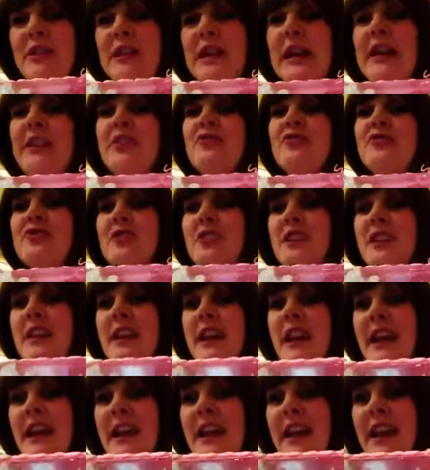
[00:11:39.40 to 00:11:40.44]

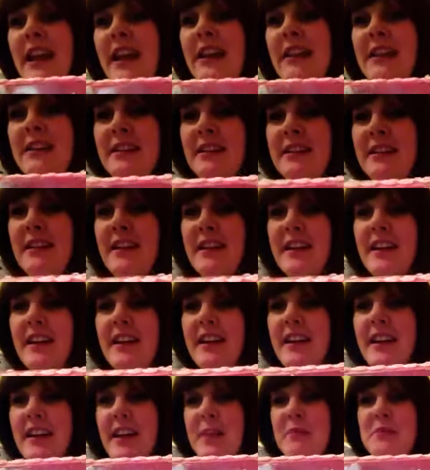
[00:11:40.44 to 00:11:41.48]
999
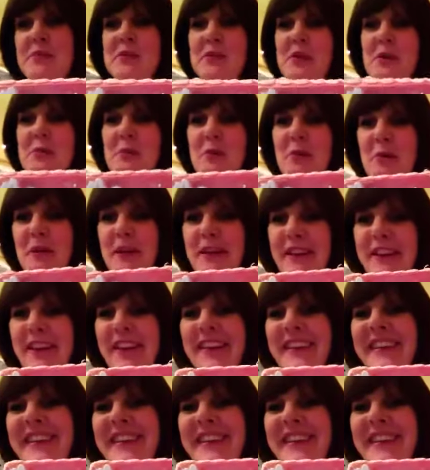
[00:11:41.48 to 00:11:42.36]
to come up with.